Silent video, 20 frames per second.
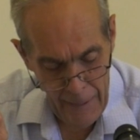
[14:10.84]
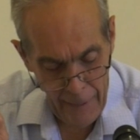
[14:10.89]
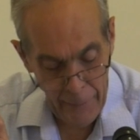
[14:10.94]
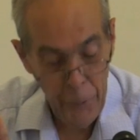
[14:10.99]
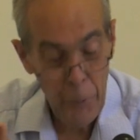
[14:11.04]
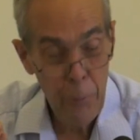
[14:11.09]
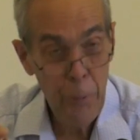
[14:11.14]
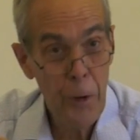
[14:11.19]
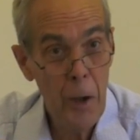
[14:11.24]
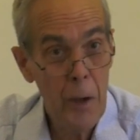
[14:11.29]

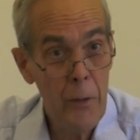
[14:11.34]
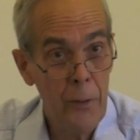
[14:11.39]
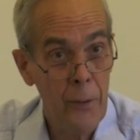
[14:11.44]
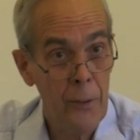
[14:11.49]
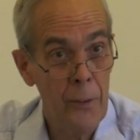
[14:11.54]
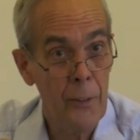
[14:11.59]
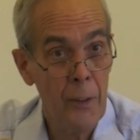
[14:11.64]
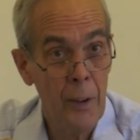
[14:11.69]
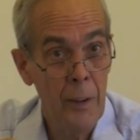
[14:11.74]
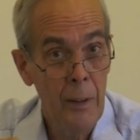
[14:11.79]
At the
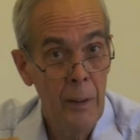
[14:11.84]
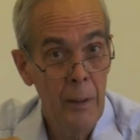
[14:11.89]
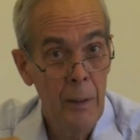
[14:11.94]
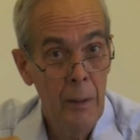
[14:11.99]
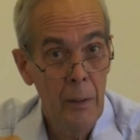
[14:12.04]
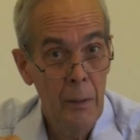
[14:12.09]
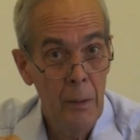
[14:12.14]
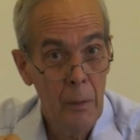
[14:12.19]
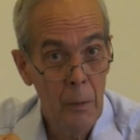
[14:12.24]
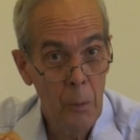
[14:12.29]
first
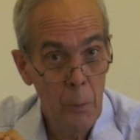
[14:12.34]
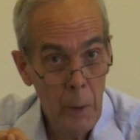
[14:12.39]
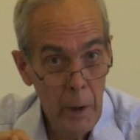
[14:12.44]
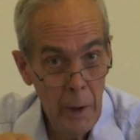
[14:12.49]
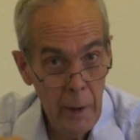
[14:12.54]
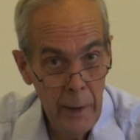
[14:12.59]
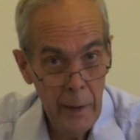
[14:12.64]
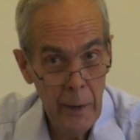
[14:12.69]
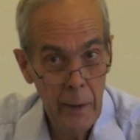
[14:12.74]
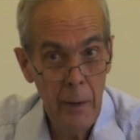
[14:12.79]

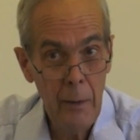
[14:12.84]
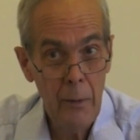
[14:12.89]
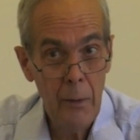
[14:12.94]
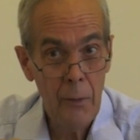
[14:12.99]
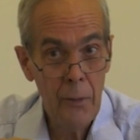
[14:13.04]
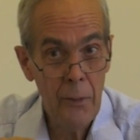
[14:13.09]
really